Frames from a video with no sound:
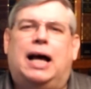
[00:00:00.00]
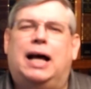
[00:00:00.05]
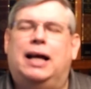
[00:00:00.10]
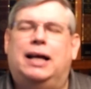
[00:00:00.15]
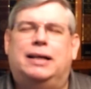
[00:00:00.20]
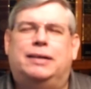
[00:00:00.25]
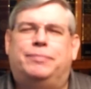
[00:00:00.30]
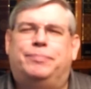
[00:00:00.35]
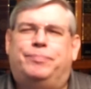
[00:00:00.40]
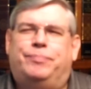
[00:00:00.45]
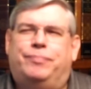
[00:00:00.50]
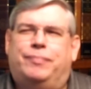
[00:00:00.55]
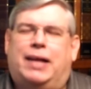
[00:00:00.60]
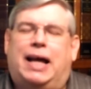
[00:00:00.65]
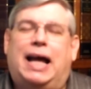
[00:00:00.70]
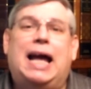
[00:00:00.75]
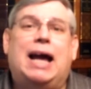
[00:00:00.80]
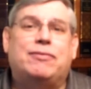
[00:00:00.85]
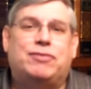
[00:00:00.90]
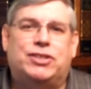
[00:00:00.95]

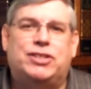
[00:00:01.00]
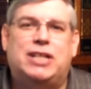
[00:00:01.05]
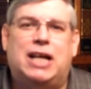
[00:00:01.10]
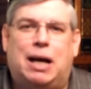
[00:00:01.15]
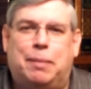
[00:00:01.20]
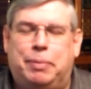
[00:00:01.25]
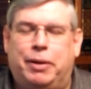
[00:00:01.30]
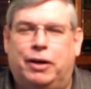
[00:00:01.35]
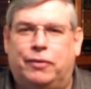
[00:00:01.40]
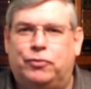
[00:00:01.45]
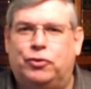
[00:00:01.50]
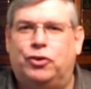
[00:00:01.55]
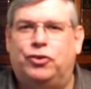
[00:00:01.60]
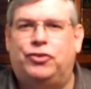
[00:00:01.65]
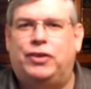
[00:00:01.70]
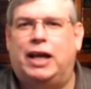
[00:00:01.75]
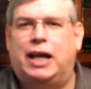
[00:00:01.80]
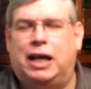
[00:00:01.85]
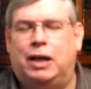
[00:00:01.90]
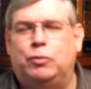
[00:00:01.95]
I have to stop here for a
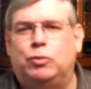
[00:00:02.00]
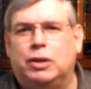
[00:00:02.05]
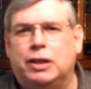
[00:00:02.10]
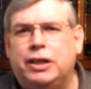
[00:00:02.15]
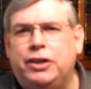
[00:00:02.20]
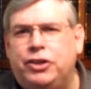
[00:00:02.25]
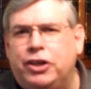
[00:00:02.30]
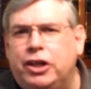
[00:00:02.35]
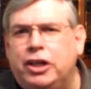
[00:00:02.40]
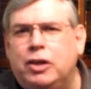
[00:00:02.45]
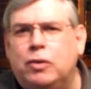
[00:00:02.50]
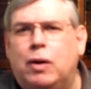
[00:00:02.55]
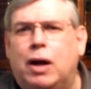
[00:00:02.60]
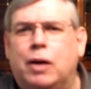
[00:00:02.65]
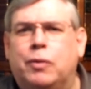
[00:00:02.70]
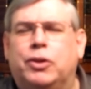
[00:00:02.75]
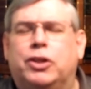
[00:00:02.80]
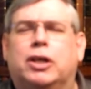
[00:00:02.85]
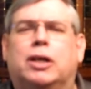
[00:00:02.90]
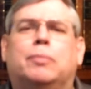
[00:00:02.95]
second. We'll continue
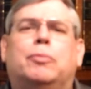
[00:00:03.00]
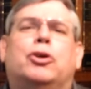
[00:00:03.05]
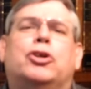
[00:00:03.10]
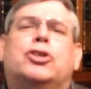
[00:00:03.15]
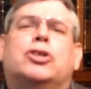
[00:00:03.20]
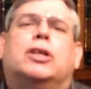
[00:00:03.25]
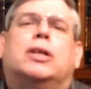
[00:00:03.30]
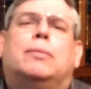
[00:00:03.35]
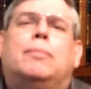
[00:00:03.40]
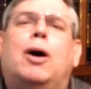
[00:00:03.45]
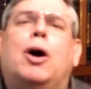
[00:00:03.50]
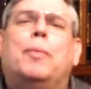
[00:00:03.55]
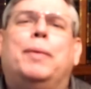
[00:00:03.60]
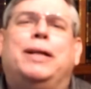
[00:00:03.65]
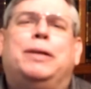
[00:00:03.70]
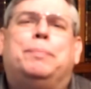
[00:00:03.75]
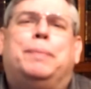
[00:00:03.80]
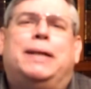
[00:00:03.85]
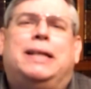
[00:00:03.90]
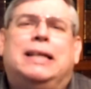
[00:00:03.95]
on with the commercial in a
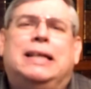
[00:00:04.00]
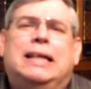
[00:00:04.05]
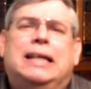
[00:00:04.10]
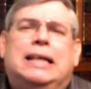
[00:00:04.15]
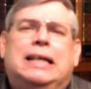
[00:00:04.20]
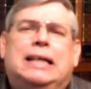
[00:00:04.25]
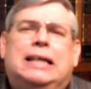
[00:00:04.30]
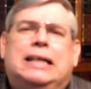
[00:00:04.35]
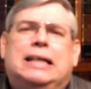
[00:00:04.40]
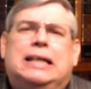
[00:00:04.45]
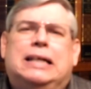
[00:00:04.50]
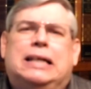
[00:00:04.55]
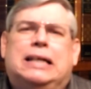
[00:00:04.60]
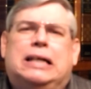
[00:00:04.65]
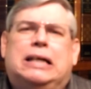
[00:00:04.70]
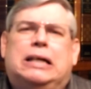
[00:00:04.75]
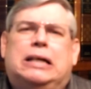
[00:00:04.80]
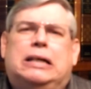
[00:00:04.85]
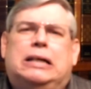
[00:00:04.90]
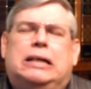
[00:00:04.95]
moment, but
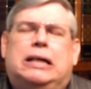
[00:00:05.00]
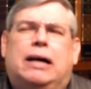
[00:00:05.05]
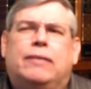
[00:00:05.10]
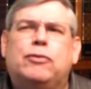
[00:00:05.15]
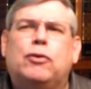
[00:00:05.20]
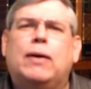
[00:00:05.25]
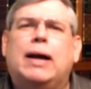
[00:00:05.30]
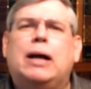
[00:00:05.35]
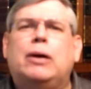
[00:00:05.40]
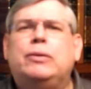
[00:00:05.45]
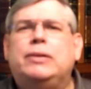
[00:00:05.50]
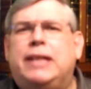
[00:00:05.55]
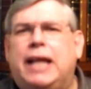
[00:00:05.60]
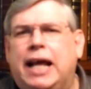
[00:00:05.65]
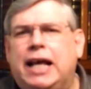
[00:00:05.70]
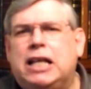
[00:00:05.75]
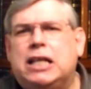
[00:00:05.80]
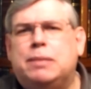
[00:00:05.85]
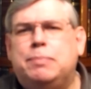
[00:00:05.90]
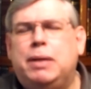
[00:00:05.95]
Hoveround
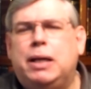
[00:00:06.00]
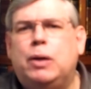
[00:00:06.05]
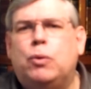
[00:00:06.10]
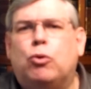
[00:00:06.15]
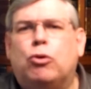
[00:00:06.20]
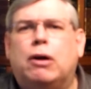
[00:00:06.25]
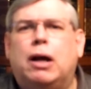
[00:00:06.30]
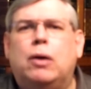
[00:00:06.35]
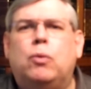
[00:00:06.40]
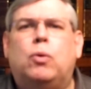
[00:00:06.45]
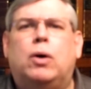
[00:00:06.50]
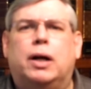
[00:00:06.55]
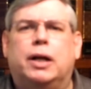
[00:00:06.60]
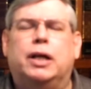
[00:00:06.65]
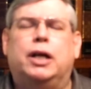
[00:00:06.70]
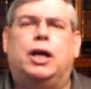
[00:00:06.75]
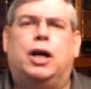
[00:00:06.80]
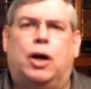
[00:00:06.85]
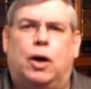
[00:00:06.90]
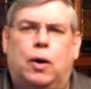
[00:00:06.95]
takes me where I want
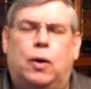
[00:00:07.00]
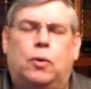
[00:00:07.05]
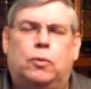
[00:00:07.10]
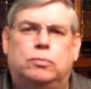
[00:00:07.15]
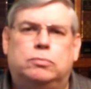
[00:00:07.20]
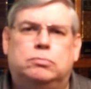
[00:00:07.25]
to go.